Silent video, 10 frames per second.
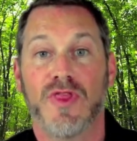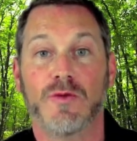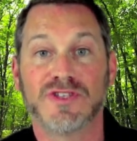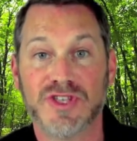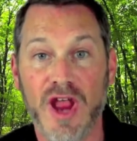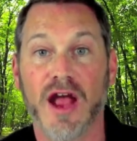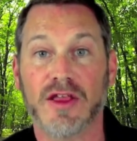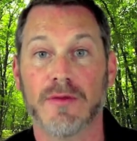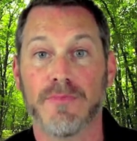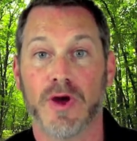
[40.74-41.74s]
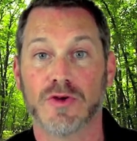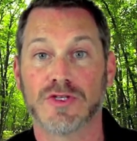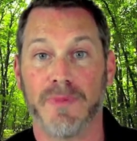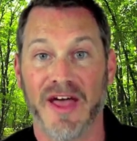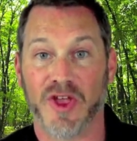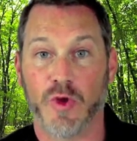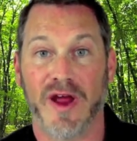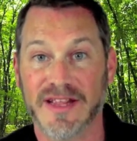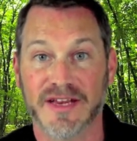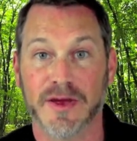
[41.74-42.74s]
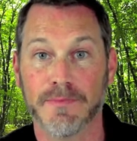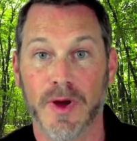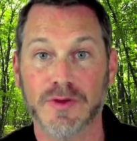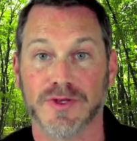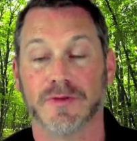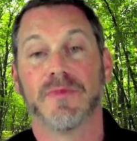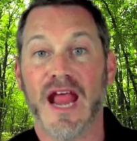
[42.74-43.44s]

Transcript: that was not composed by the credited composer.